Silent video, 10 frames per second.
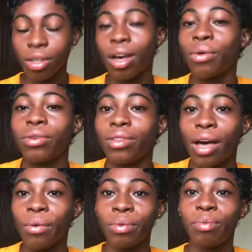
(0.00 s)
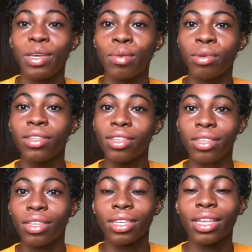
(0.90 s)
i was i would be able to
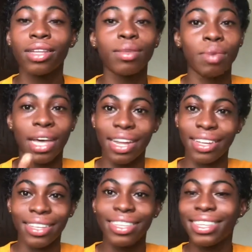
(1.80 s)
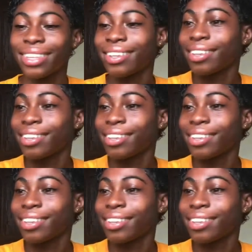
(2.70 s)
do this like to be honest